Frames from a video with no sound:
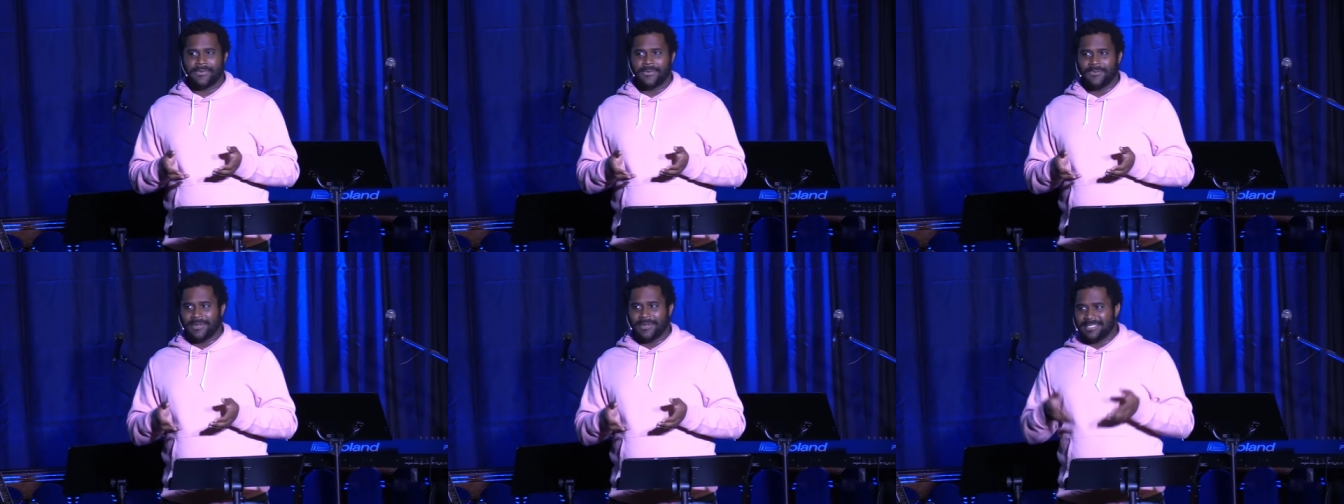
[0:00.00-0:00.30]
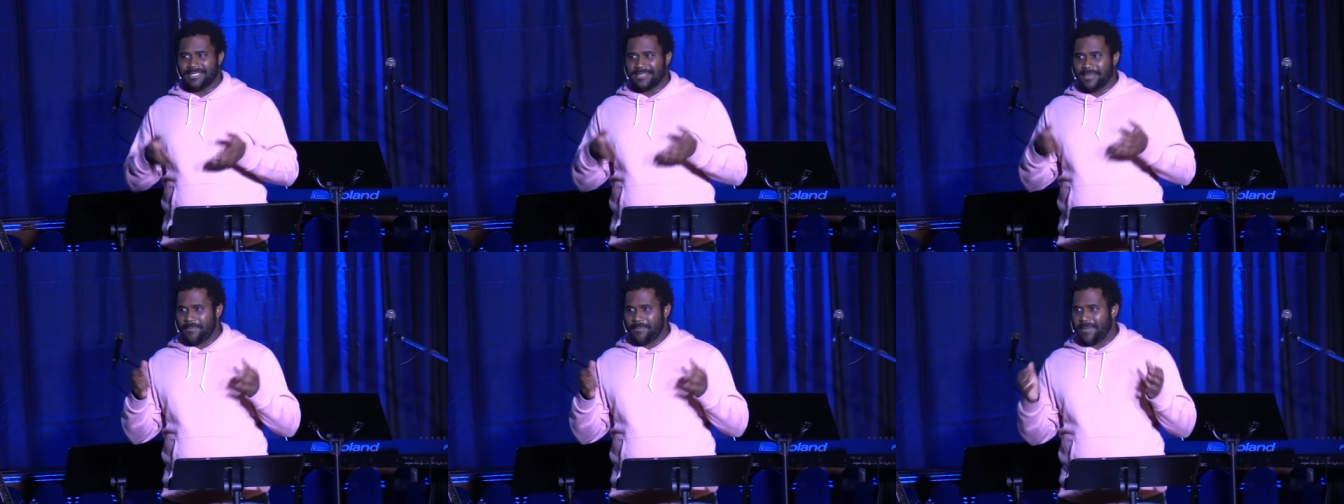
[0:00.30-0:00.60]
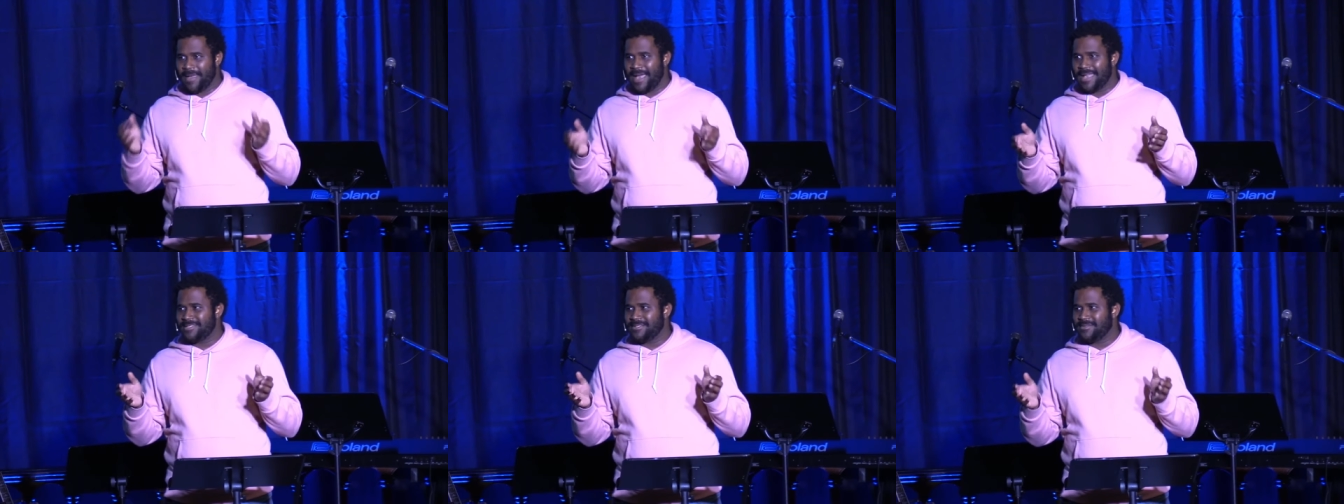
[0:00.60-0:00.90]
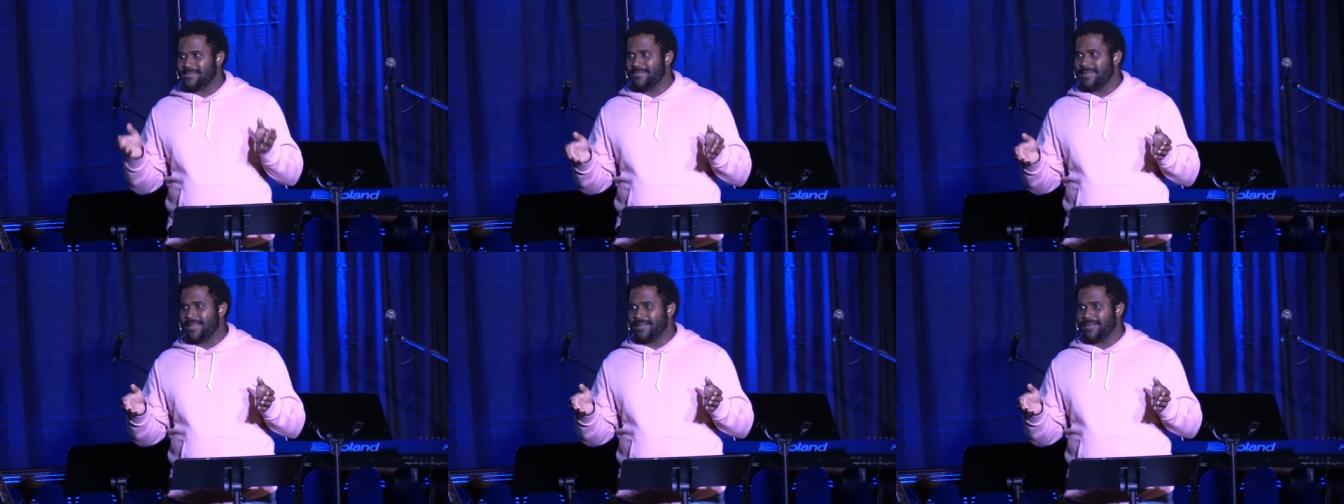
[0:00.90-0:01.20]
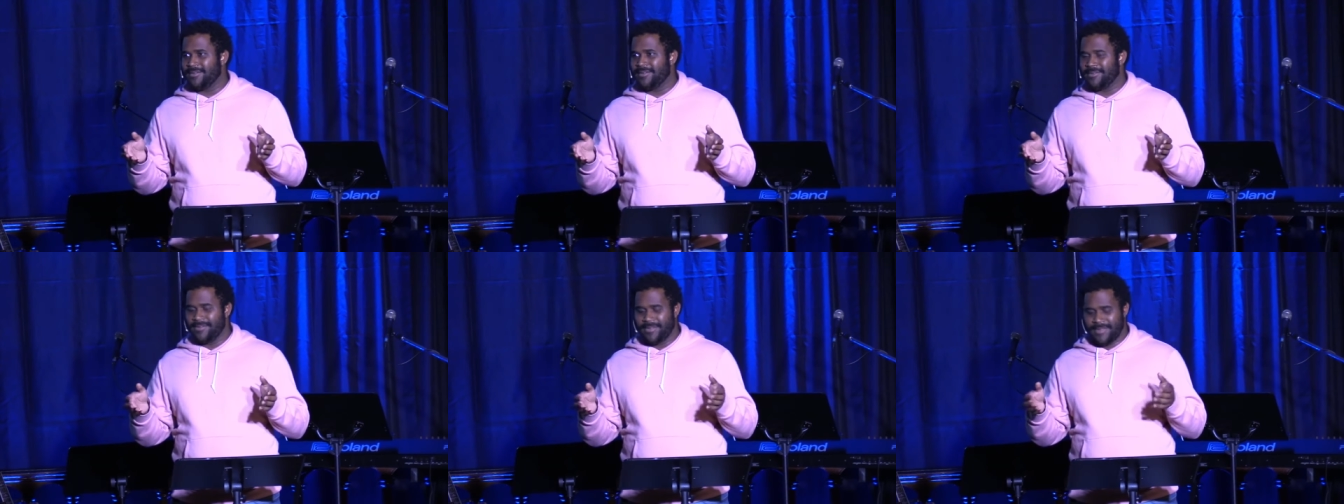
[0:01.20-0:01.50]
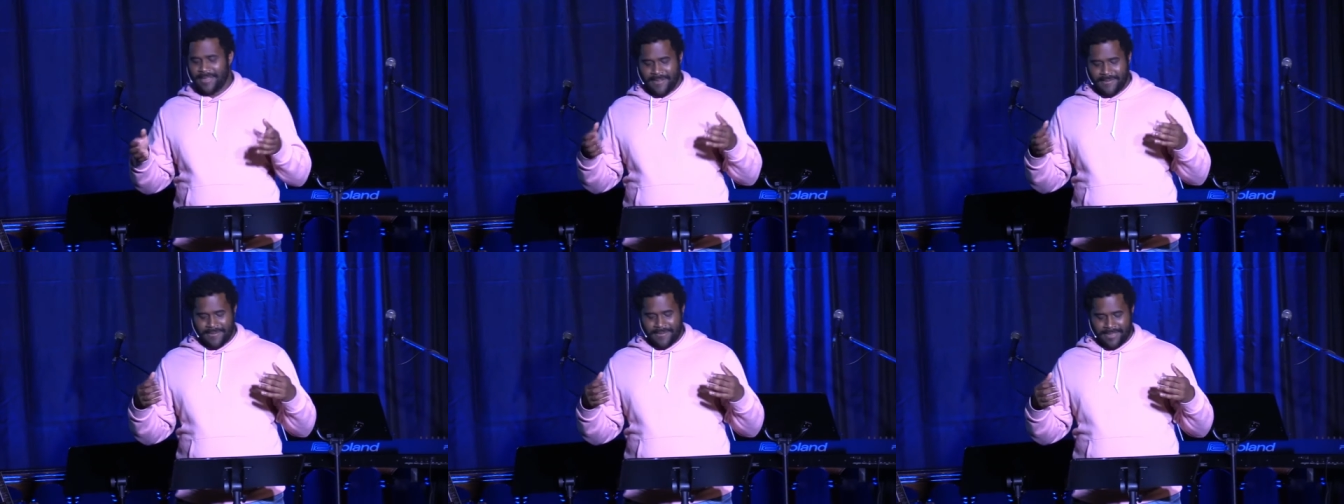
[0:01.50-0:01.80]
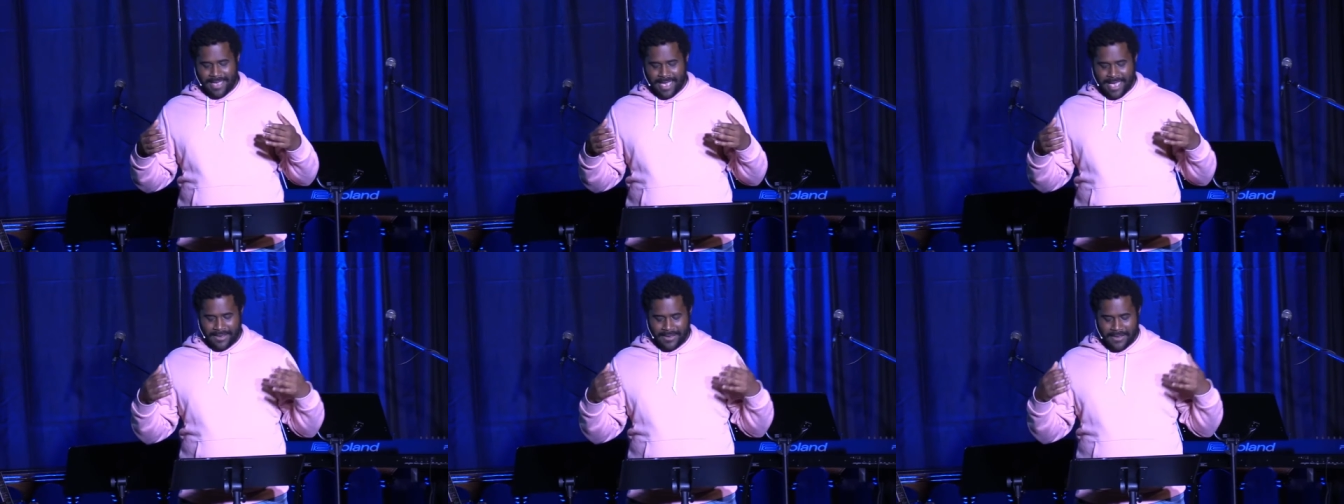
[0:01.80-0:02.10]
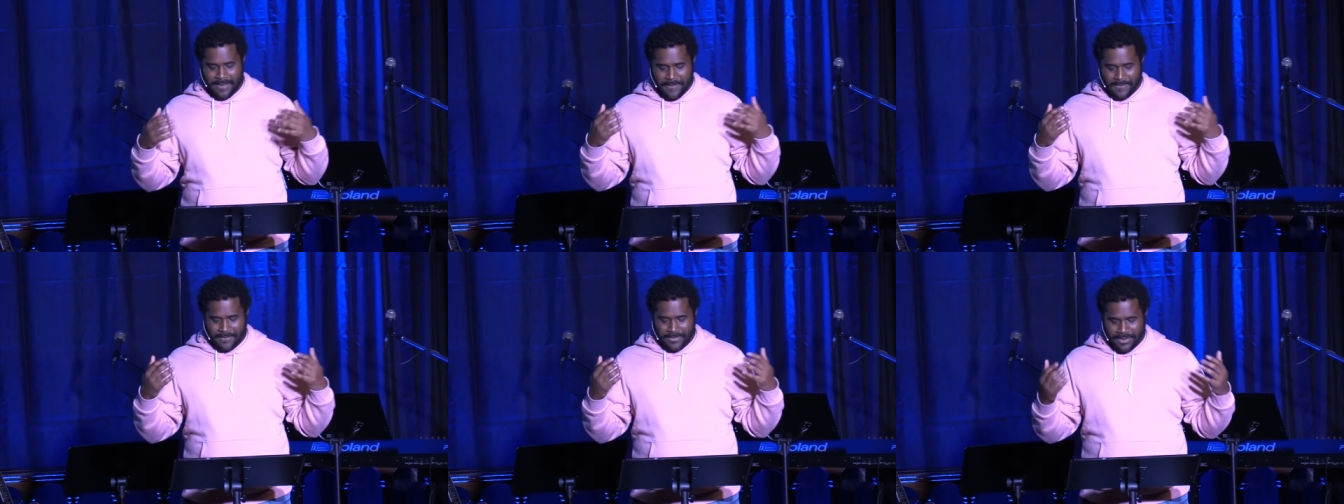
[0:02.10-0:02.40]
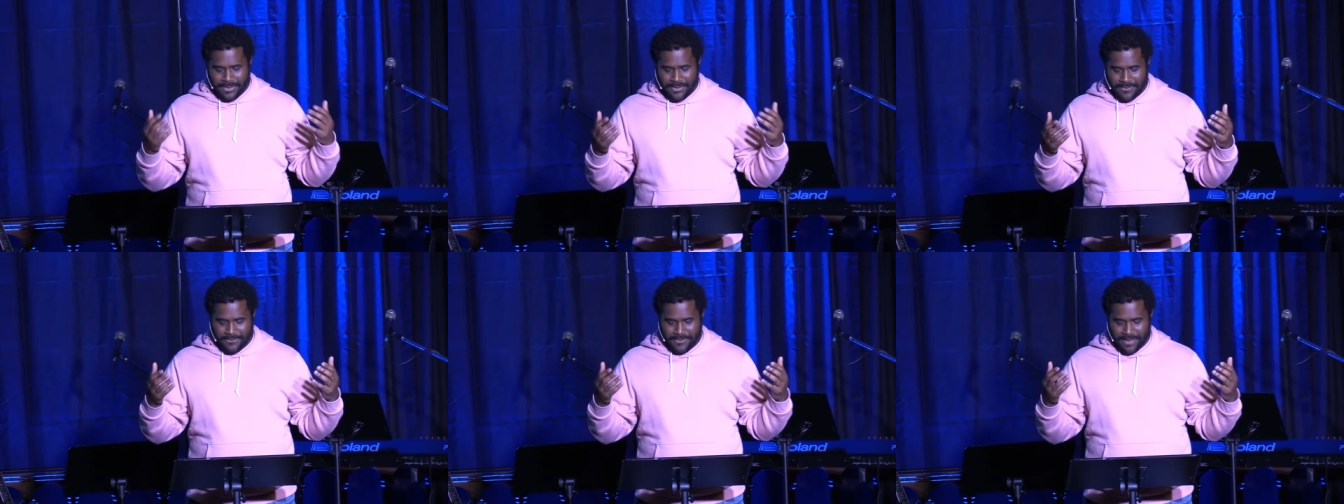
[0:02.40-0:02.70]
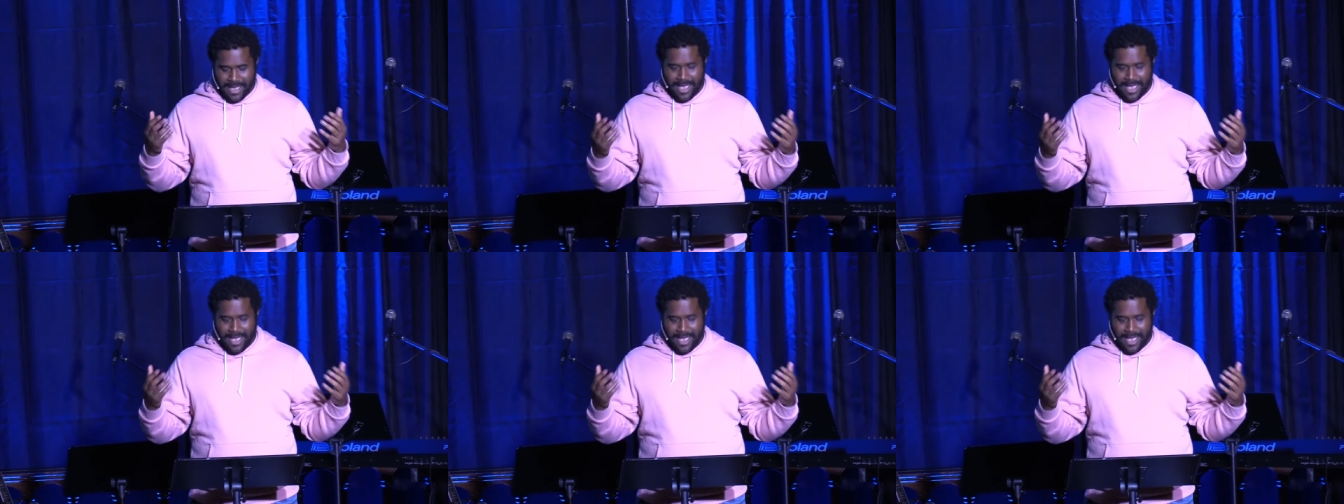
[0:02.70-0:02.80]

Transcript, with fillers: What's the best meal that you've